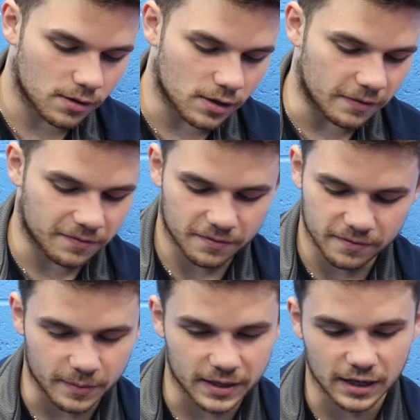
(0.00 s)

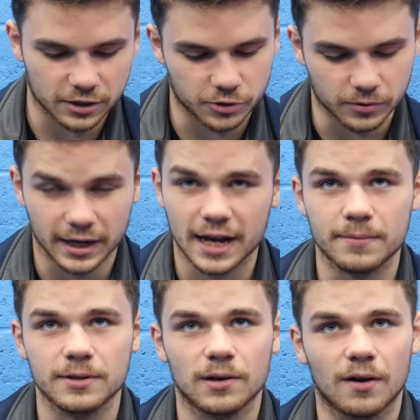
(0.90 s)
If, I mean, that's your
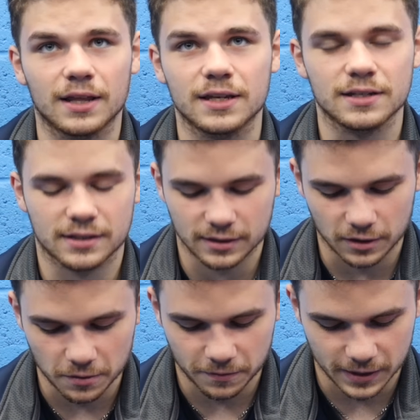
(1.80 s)
game and you like these, then
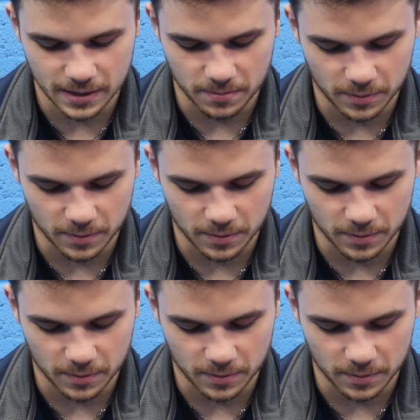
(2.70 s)
go for them.